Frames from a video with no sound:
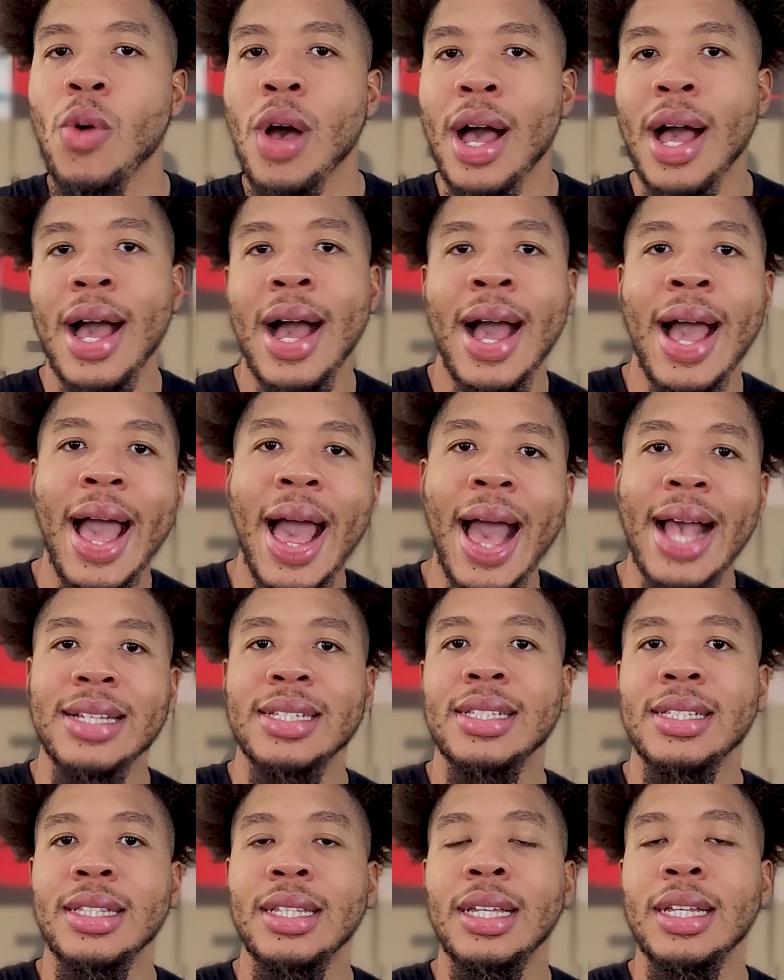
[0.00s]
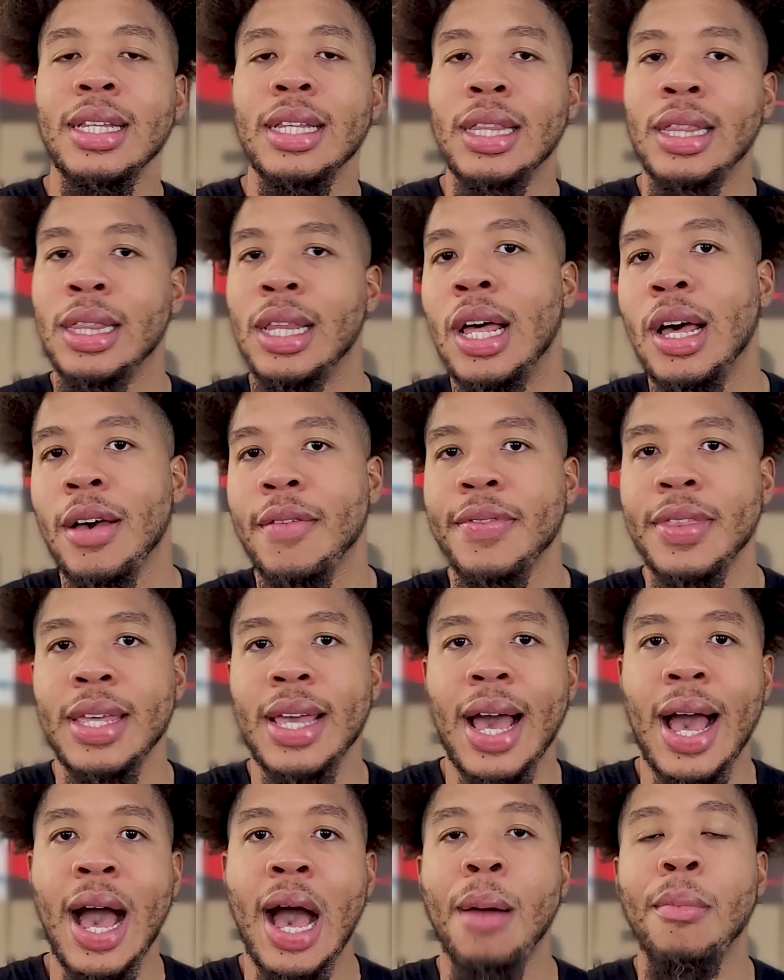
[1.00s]
why I actually love the
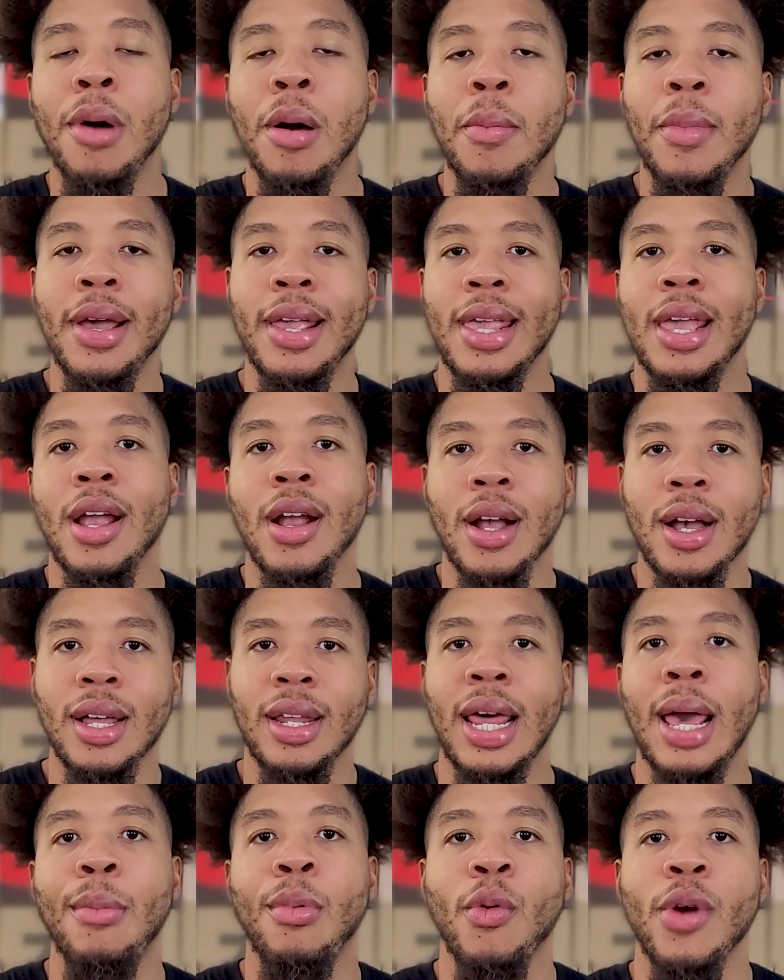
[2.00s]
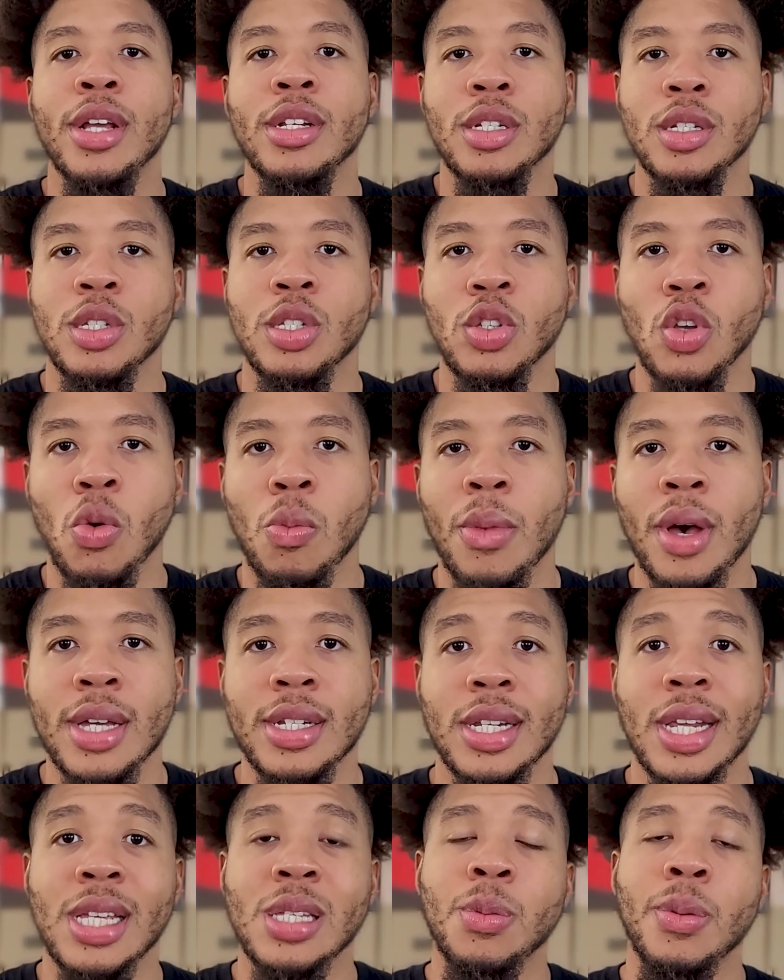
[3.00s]
AMaManiere collaboration so
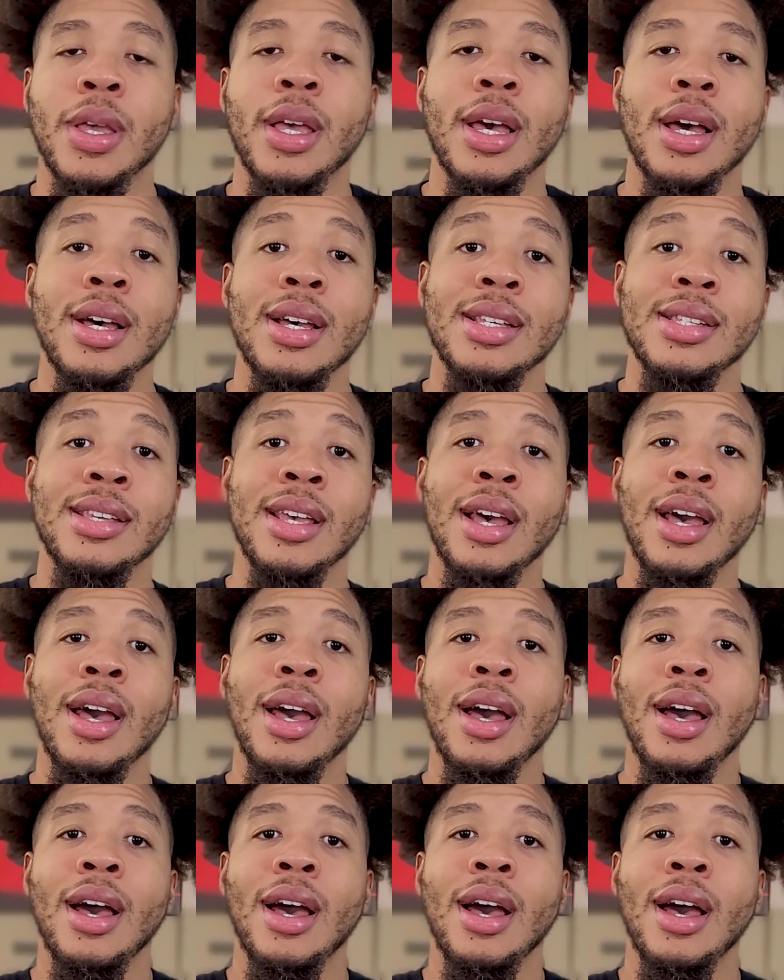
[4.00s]
much, is because